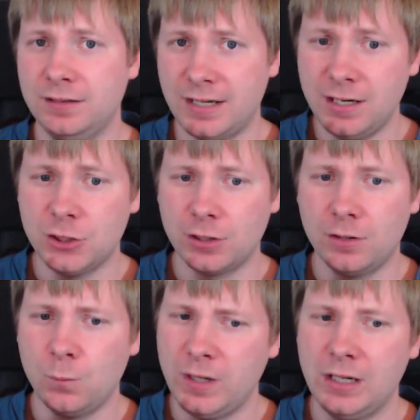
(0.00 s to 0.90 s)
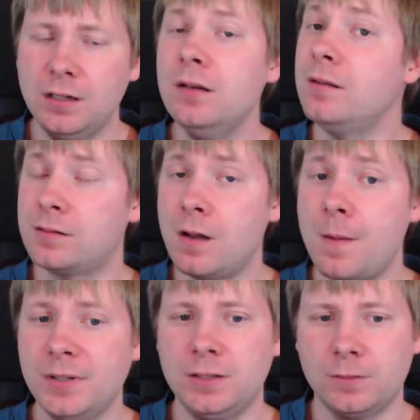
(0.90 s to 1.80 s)
danger, Weedle saw
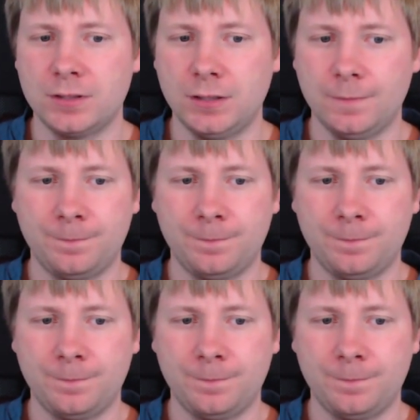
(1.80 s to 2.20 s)
opportunity.